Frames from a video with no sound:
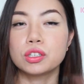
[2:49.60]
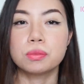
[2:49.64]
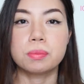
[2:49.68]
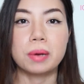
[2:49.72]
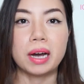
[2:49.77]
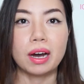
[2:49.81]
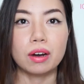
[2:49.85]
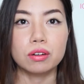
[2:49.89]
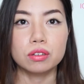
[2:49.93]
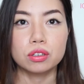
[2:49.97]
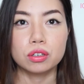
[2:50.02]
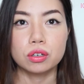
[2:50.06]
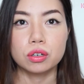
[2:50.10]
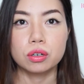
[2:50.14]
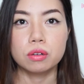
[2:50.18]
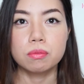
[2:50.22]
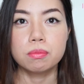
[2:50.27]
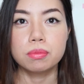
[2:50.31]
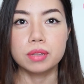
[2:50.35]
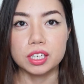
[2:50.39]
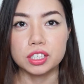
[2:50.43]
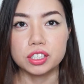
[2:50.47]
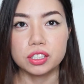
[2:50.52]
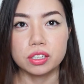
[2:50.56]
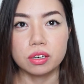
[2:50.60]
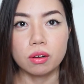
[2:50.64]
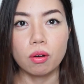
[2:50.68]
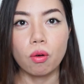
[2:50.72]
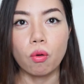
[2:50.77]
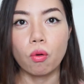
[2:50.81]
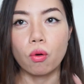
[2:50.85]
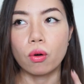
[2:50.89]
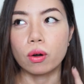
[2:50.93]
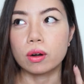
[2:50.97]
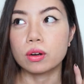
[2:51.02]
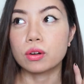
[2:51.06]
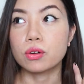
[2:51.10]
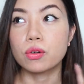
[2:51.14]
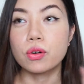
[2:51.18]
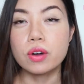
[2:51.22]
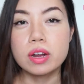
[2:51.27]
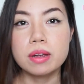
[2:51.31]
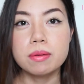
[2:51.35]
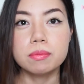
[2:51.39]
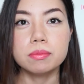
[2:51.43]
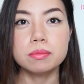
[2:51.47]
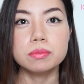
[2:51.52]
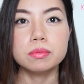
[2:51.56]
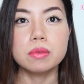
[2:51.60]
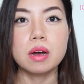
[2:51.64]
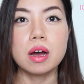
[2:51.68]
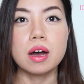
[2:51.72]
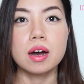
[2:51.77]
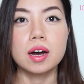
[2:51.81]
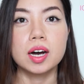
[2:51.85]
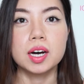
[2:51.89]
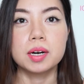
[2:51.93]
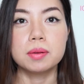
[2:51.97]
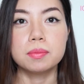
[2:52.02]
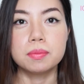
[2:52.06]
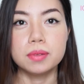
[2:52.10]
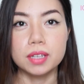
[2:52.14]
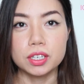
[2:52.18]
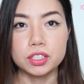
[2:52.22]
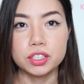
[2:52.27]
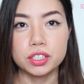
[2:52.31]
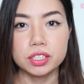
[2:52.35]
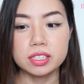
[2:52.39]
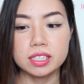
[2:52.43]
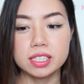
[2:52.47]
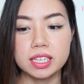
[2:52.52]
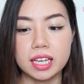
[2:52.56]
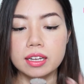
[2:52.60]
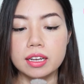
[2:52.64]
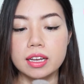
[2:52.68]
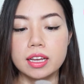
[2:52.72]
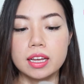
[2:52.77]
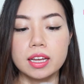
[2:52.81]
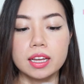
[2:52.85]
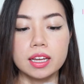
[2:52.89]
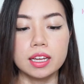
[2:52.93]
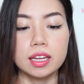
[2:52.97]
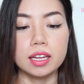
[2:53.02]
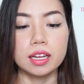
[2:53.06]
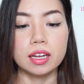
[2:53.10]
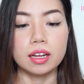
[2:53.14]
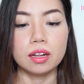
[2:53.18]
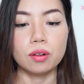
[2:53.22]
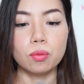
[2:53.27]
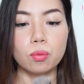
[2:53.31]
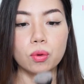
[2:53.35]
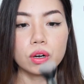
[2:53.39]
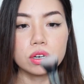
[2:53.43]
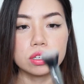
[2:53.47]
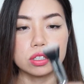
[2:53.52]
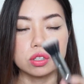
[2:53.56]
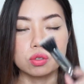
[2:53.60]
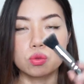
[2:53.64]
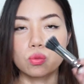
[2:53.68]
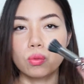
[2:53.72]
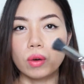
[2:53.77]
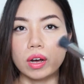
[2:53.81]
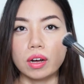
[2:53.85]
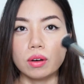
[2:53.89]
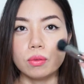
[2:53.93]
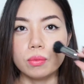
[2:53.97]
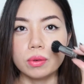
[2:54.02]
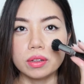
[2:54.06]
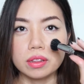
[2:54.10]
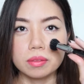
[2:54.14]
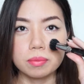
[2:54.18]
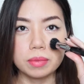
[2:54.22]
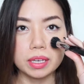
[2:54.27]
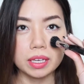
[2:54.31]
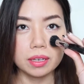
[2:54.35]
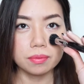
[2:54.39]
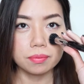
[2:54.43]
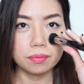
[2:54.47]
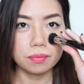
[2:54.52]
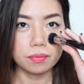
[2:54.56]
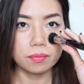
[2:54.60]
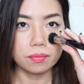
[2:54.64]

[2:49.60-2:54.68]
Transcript: powder blusher or cream blushes. It works well with me.